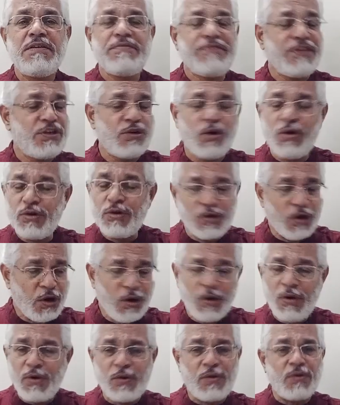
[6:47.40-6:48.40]
we don't
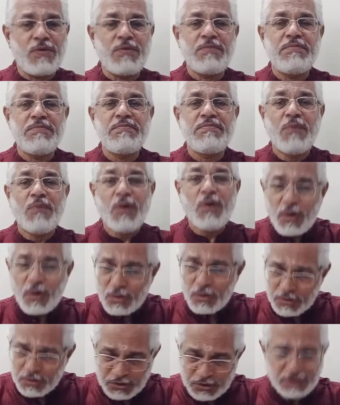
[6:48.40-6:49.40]
know.
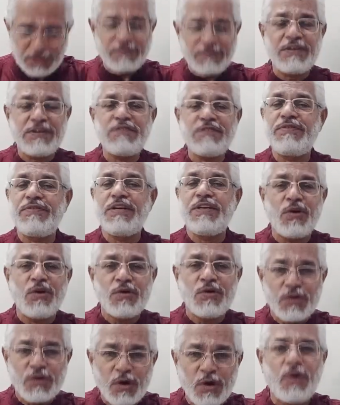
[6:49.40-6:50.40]
Most of us, we
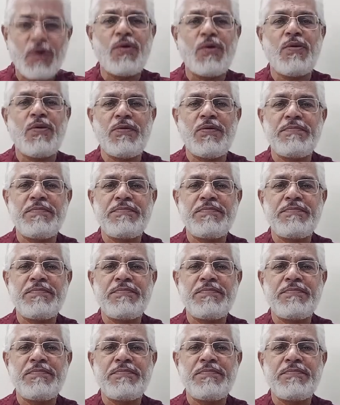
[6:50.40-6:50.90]
don't know.